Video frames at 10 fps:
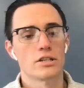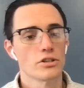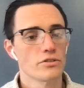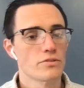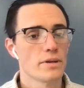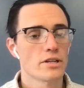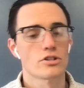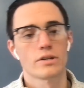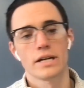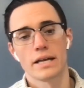children's
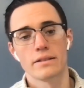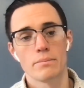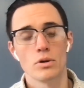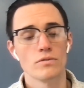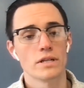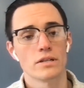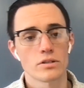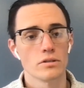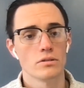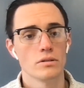ministry, and then moved
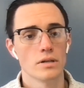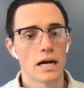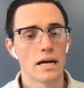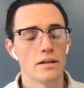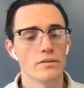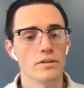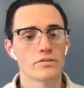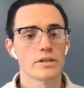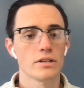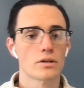into the
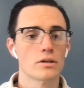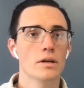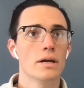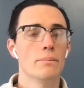senior